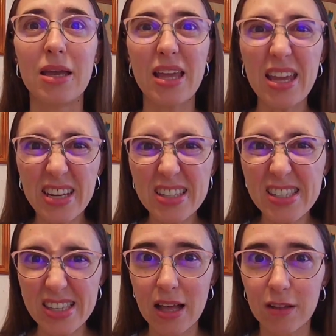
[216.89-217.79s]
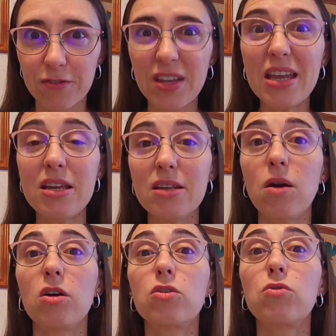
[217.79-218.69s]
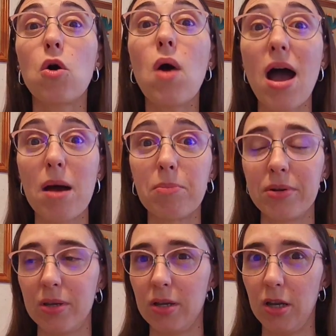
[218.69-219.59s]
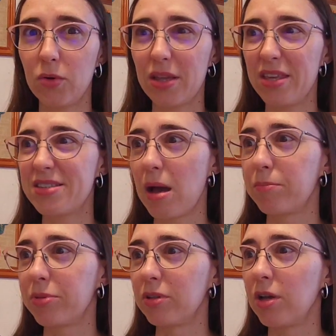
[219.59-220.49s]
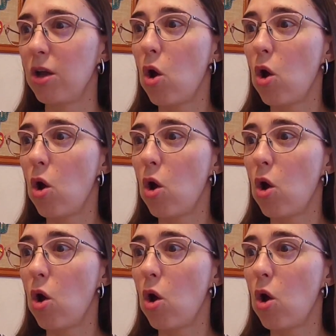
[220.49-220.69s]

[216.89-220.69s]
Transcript: in itself, in grow up. Look at the example.